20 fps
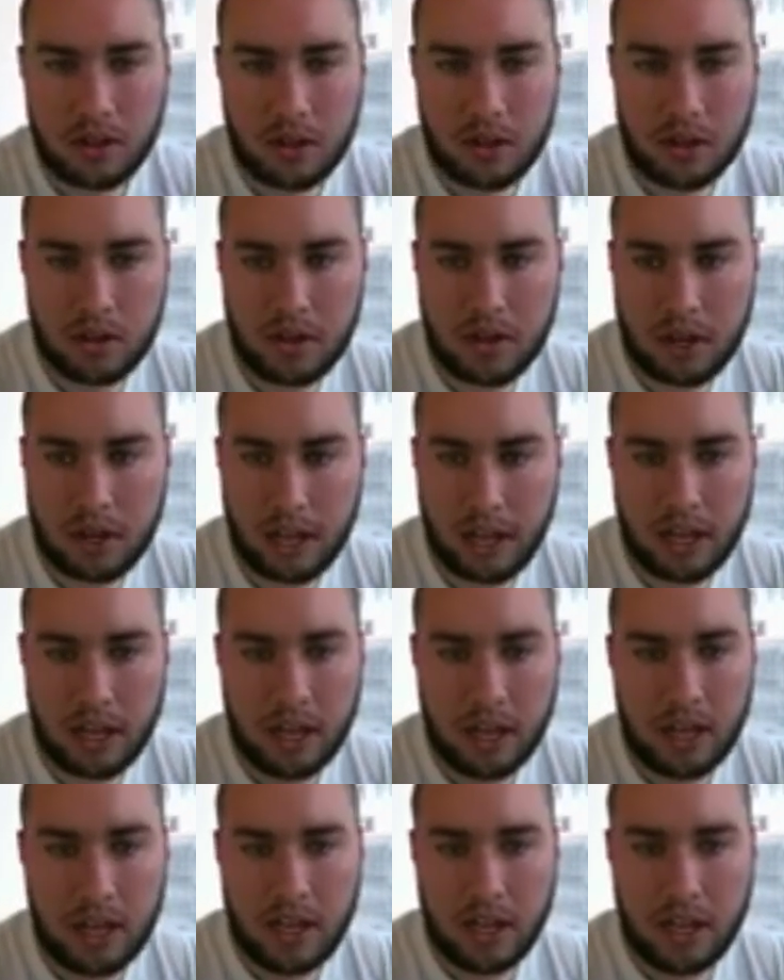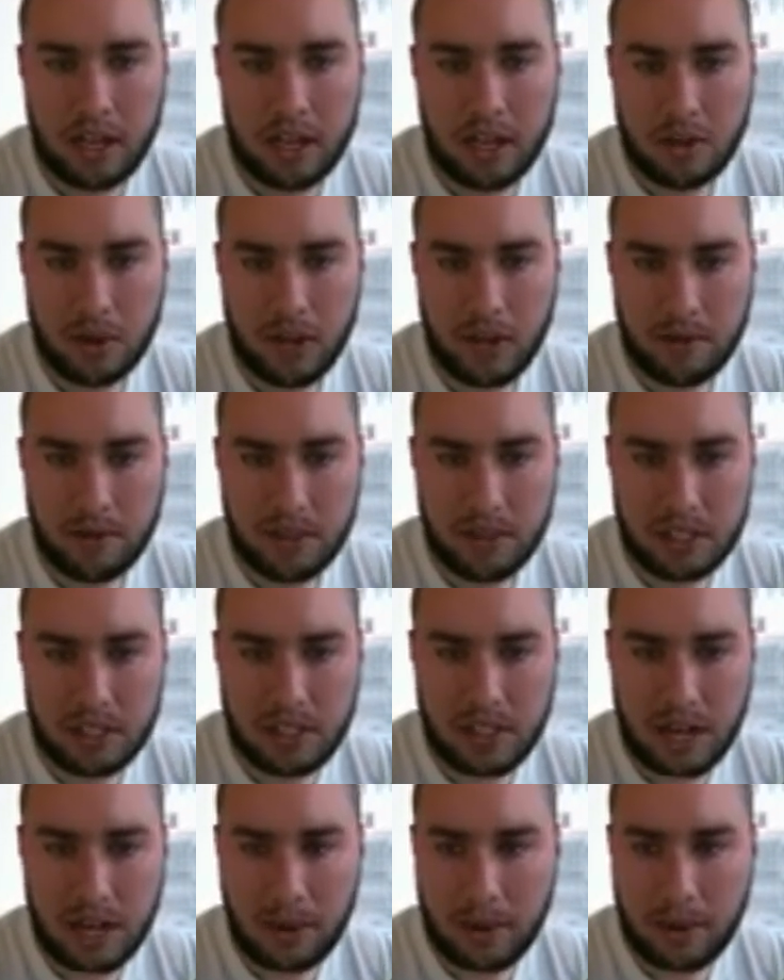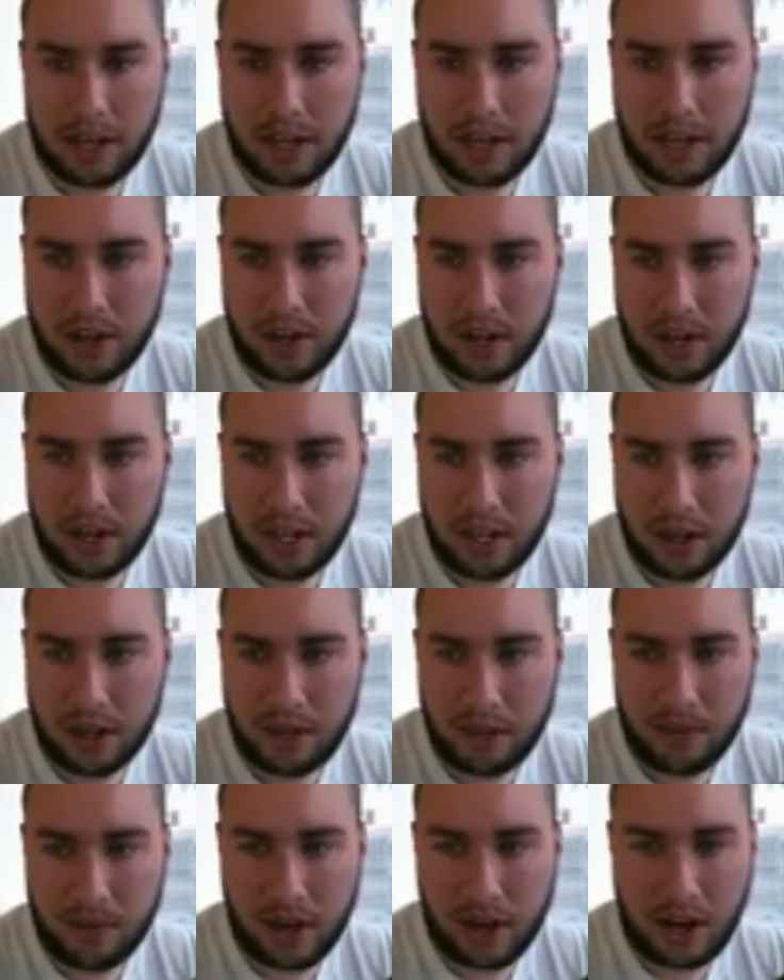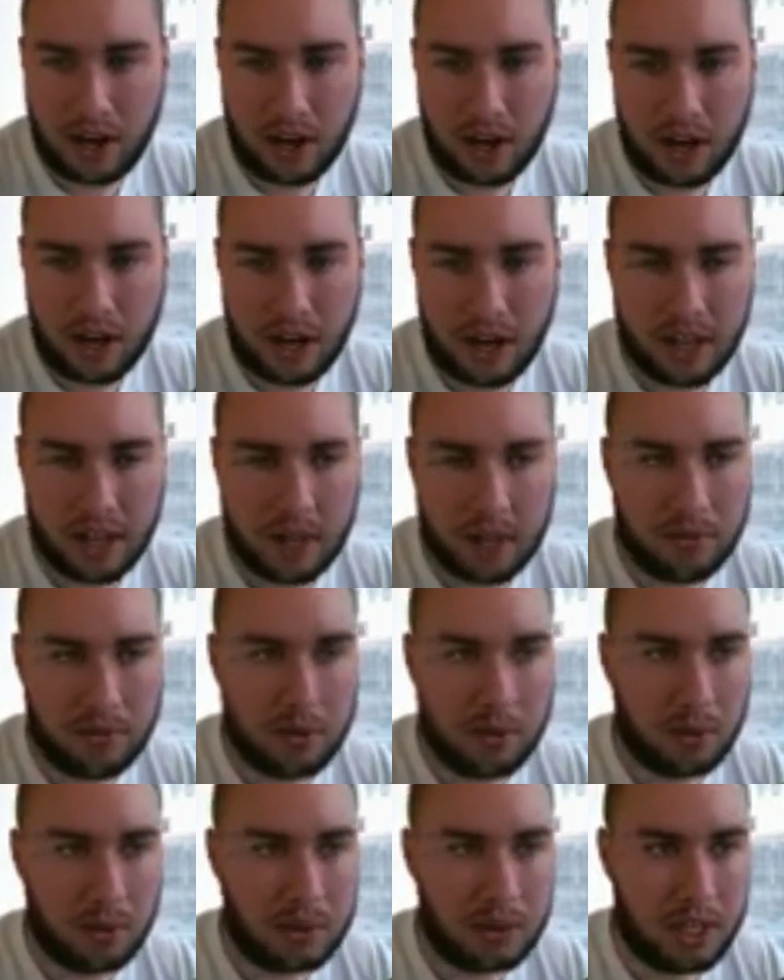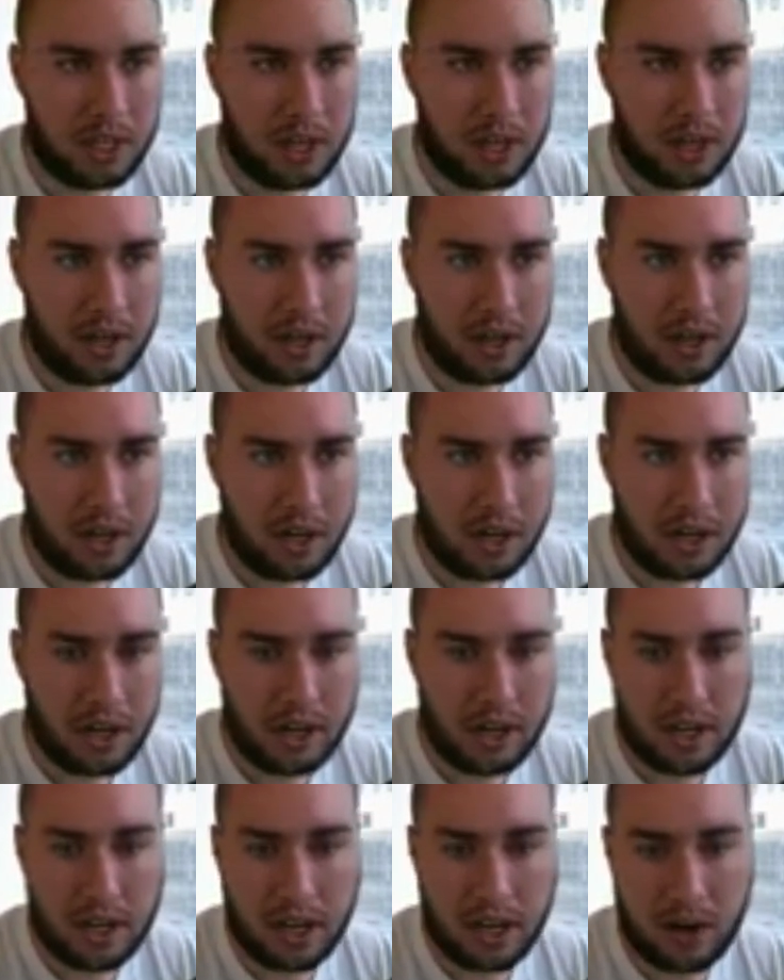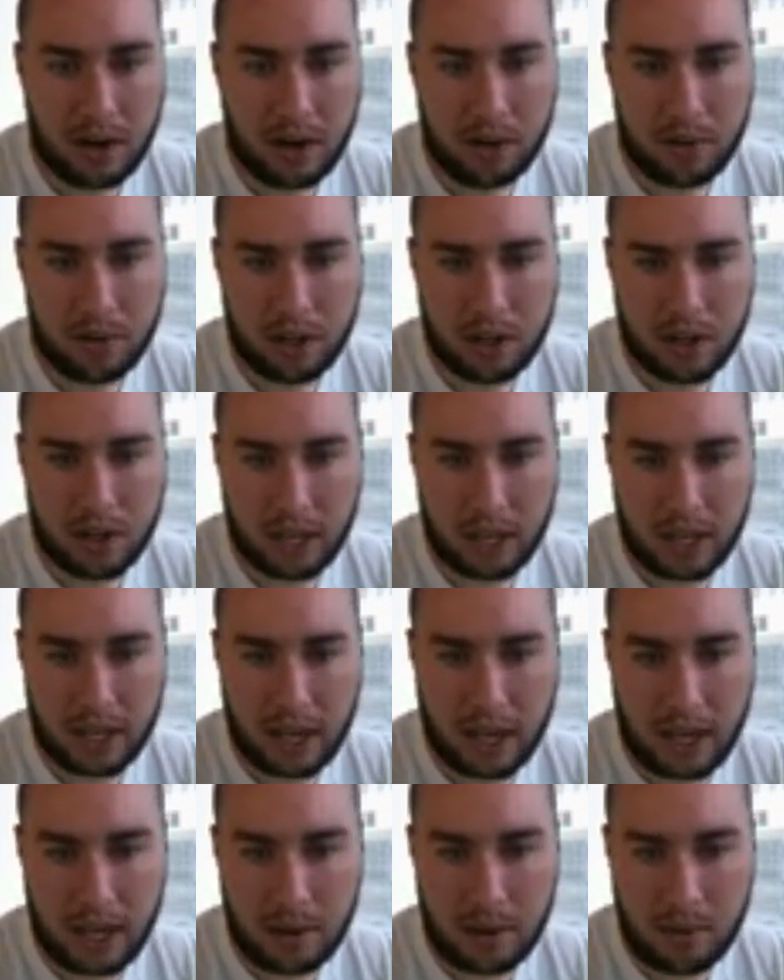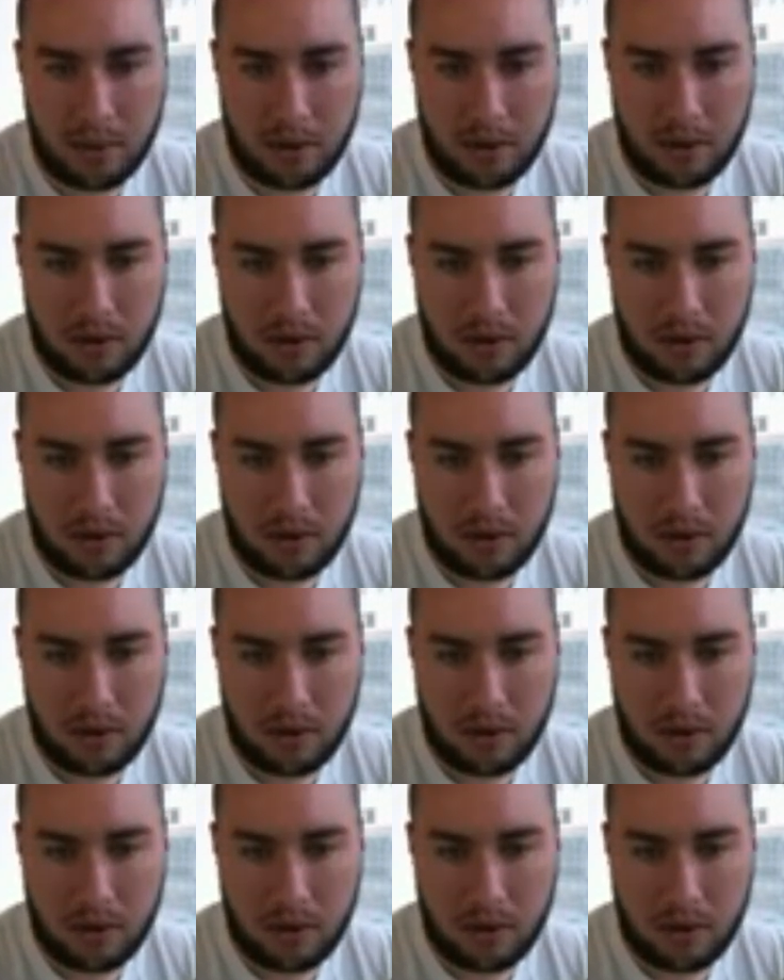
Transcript: Okay, we have this high back here, and then we have a higher high that formed here. Now if we look at cable,